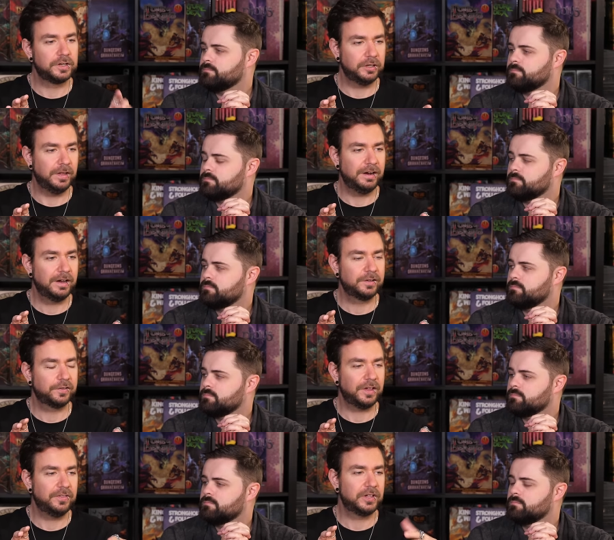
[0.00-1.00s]
Speaker 1: and
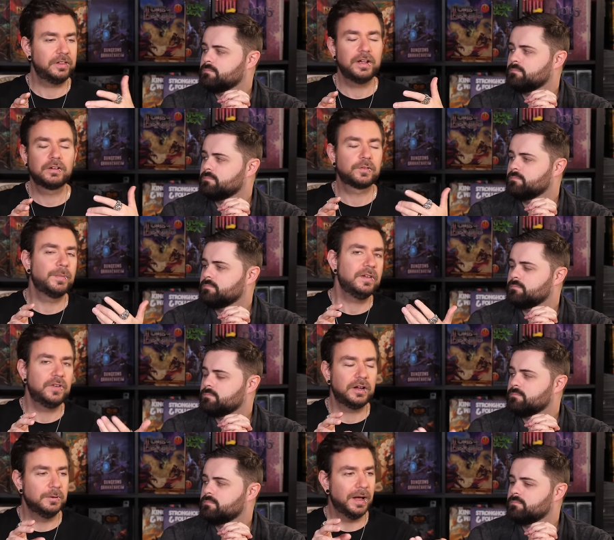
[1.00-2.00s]
clerics, and the clerics may
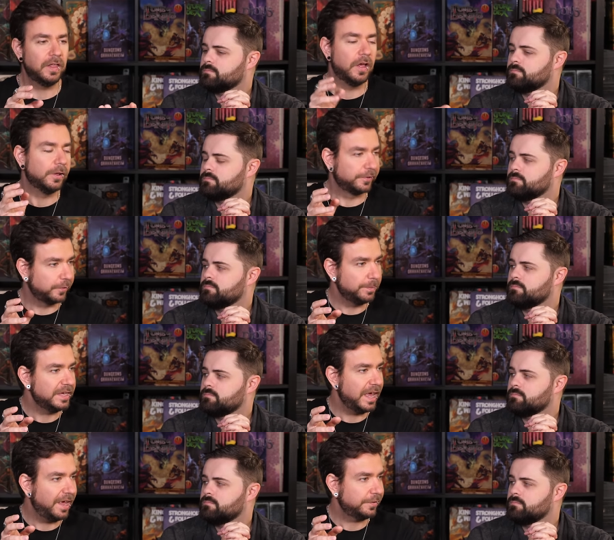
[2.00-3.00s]
very well also
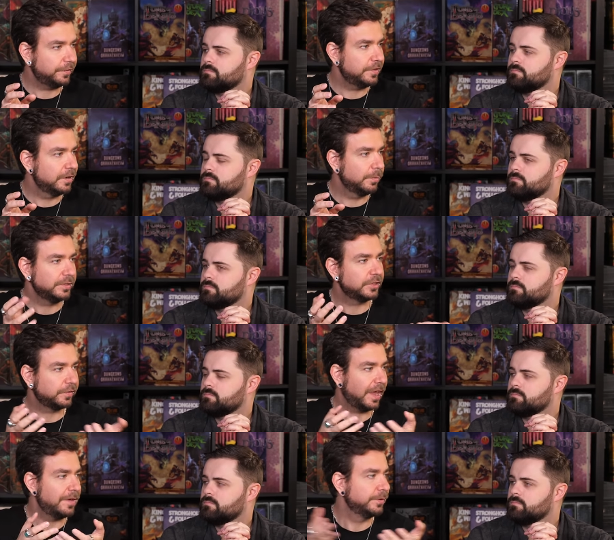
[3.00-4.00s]
be S here. We
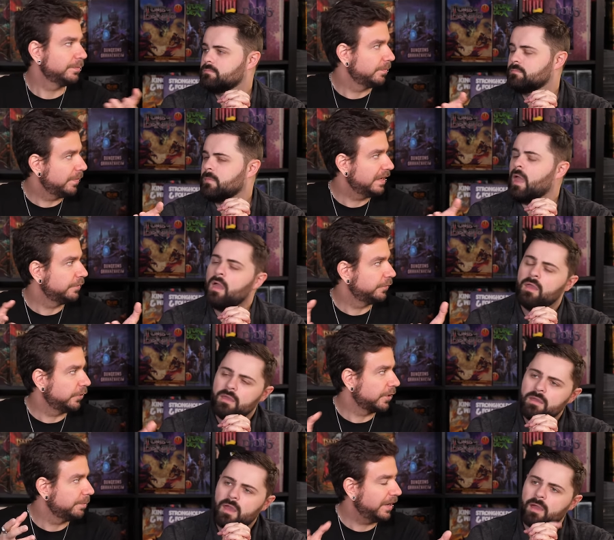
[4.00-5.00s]
just haven't made
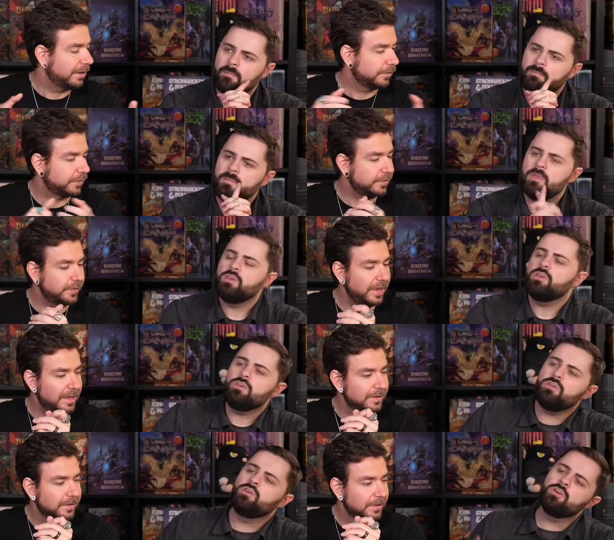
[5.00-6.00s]
full Yeah. comparisons
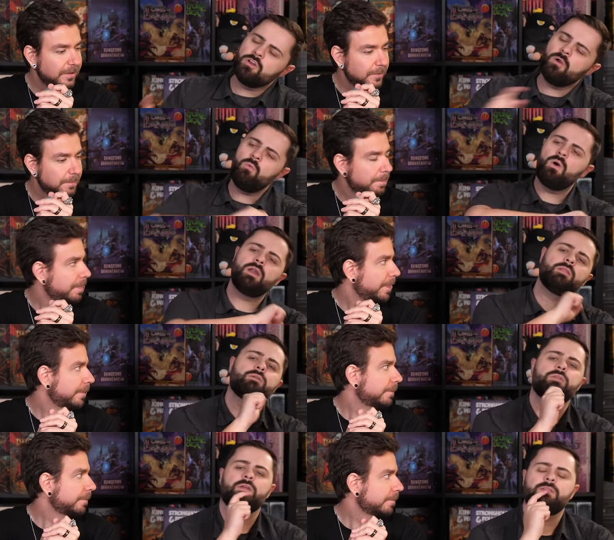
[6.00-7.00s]
yet.
Speaker 2: You know, one other
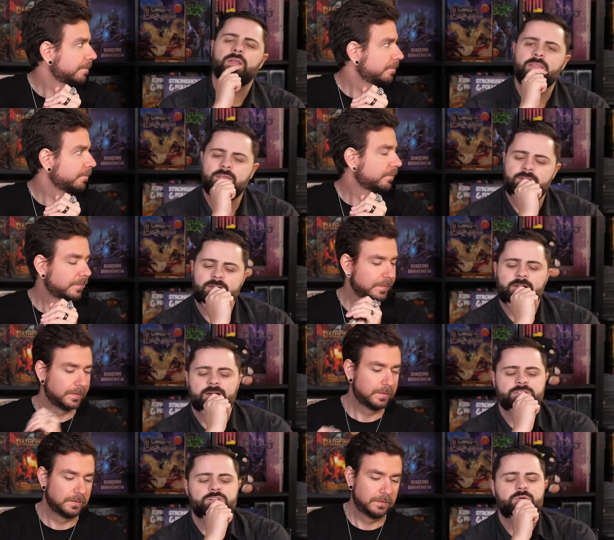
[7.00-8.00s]
thing that I think the
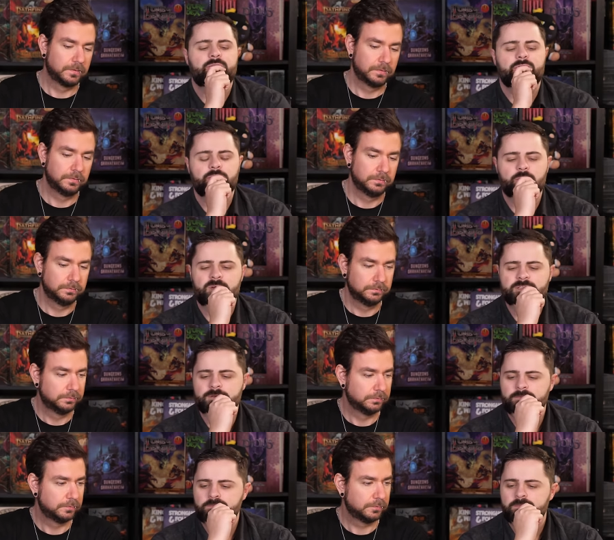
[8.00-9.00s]
clerics do have over the
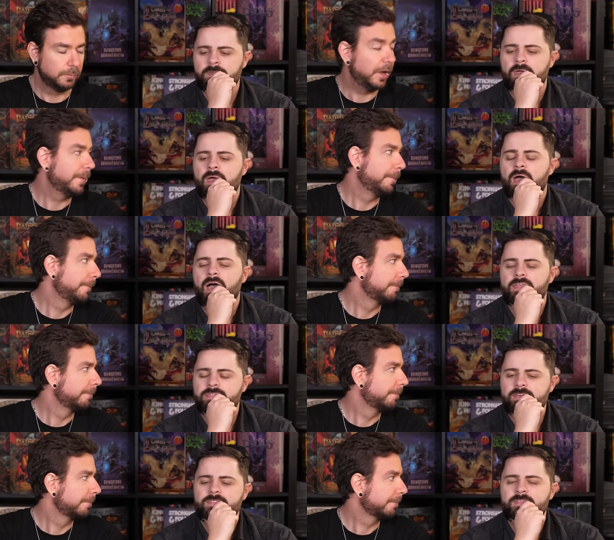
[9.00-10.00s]
wizard? What? I
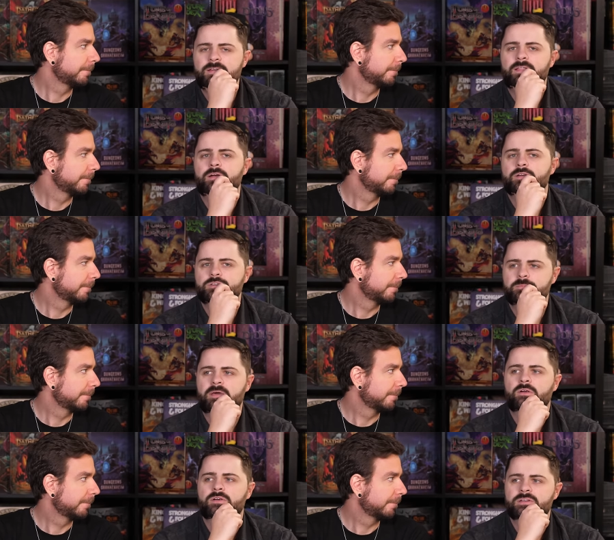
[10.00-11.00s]
think the clerics are
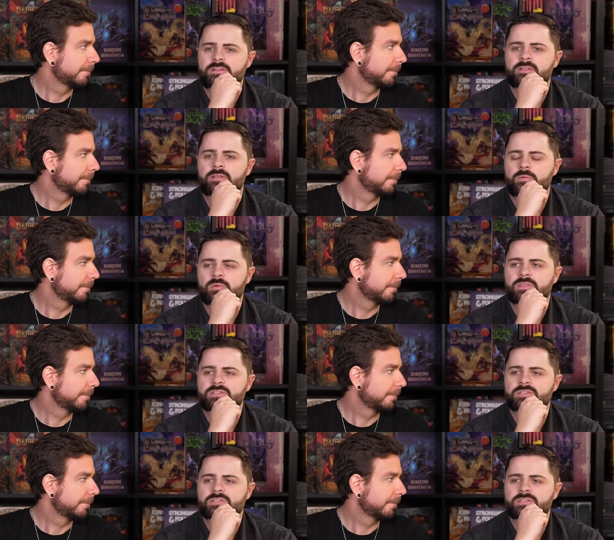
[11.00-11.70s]
better at dealing with a